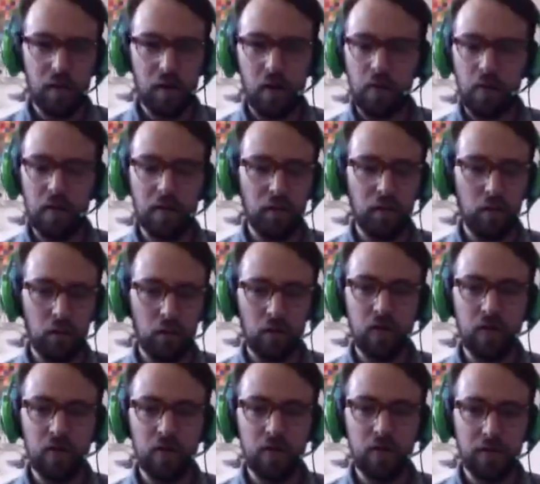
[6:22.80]
around the
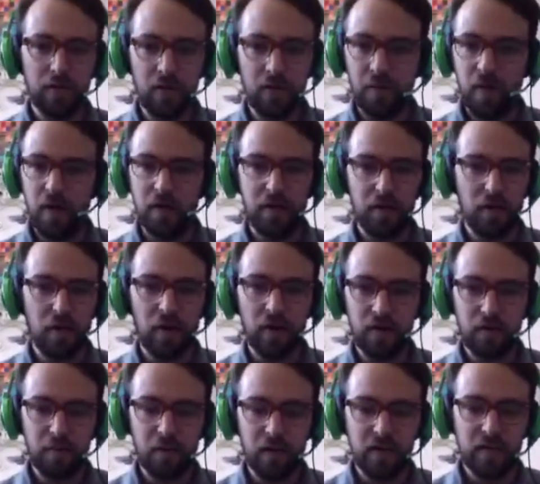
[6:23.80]
world from other
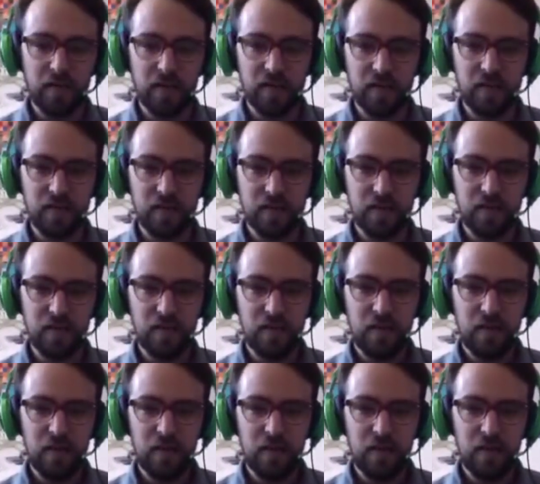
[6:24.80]
places.